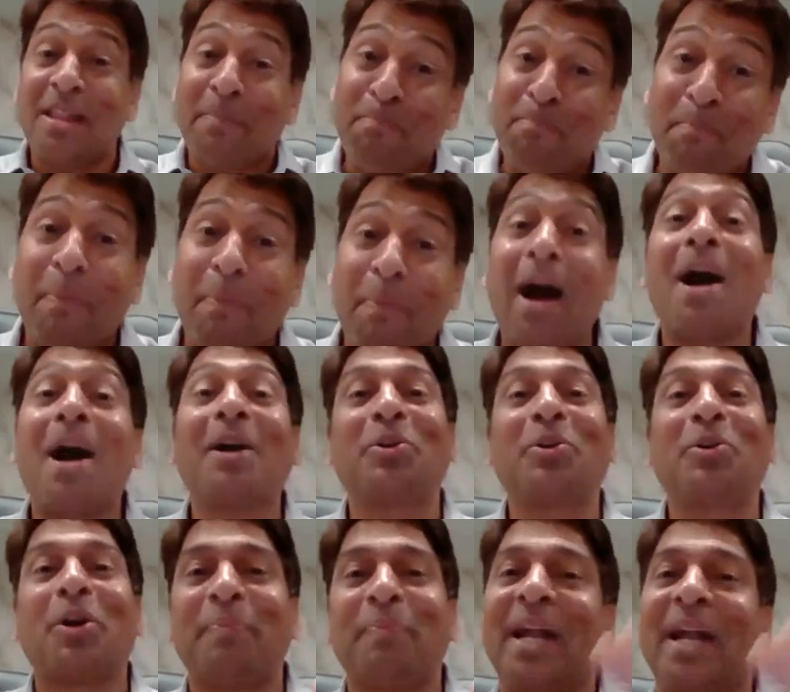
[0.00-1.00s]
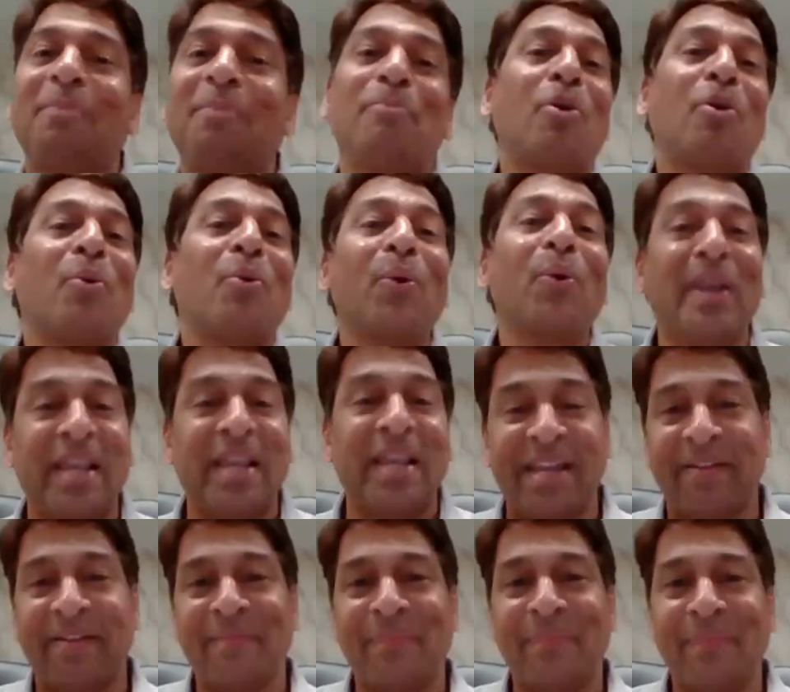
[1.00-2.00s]
is a part of that book
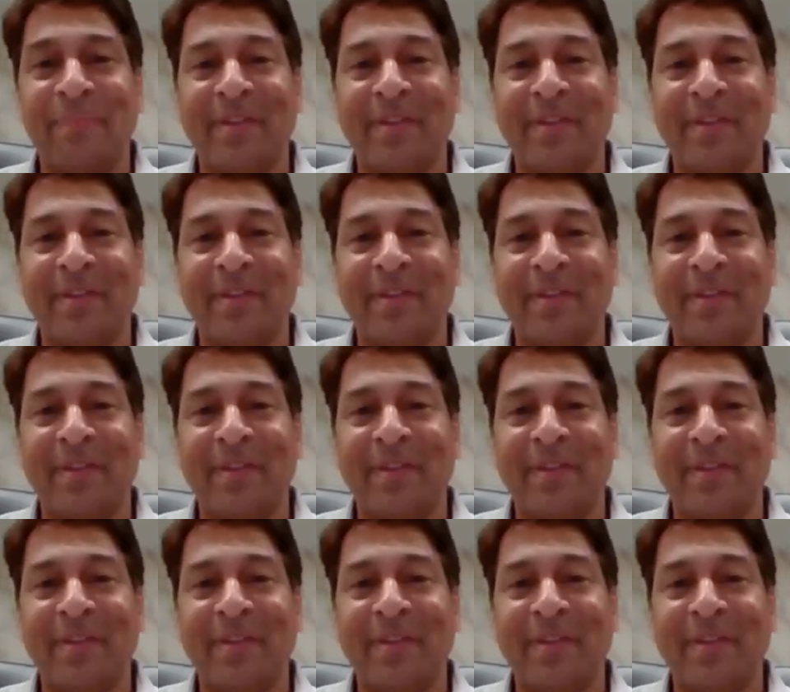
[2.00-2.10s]
only.